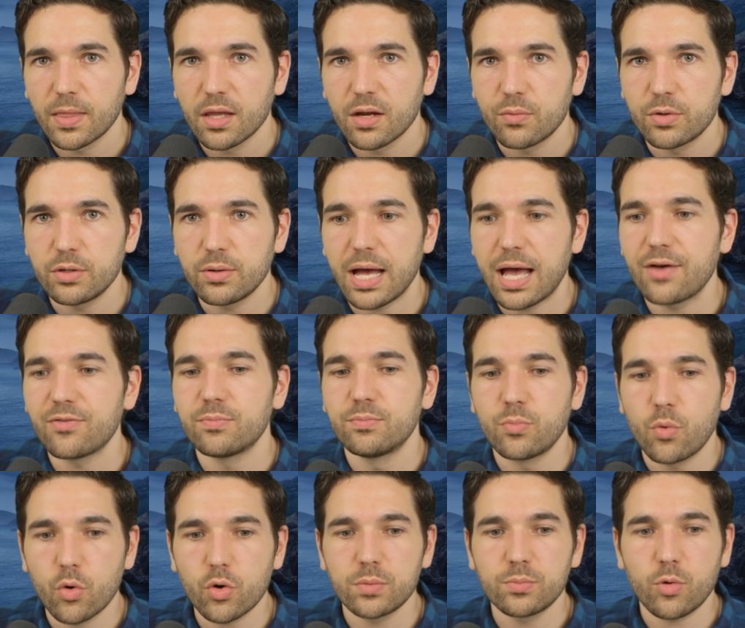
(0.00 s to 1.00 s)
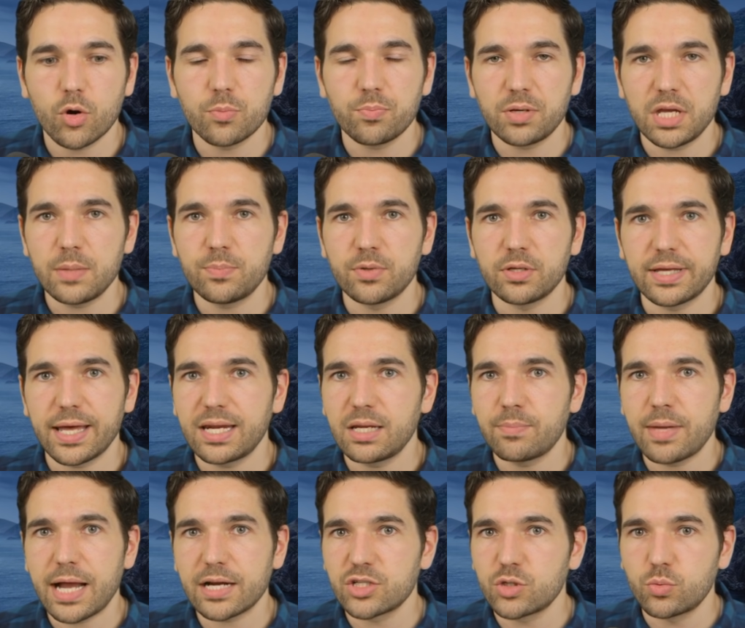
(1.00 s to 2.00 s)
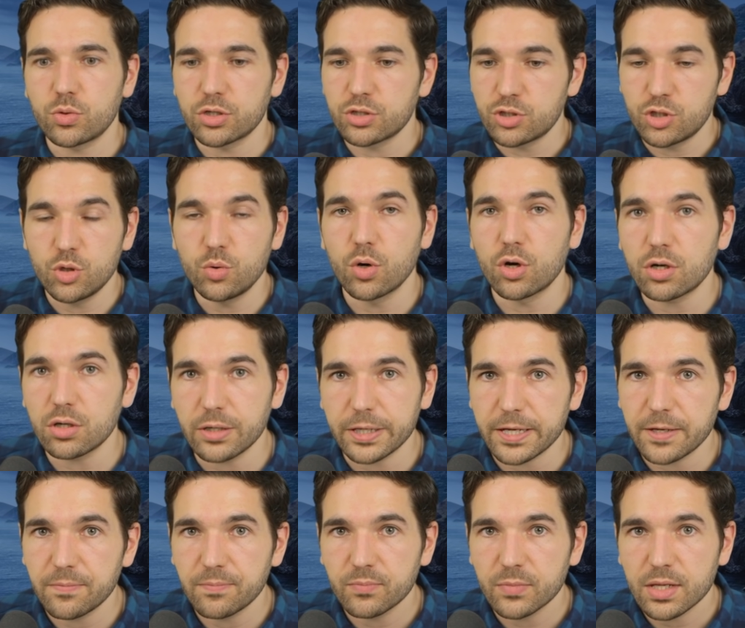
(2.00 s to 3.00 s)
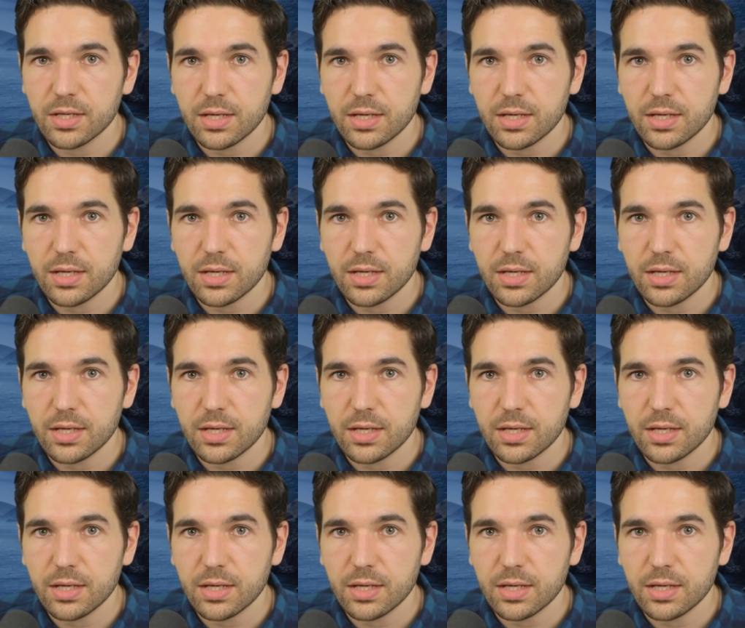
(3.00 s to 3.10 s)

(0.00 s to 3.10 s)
where you have more and more people getting back to work too early